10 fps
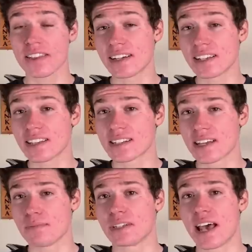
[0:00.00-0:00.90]
they did the
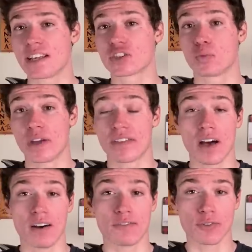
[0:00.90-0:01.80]
same test with
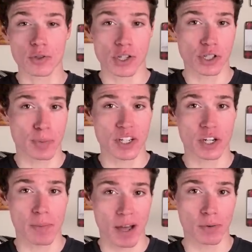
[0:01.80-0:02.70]
a full
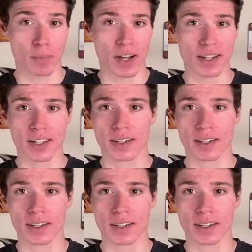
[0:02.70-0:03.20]
suspension mountain bike.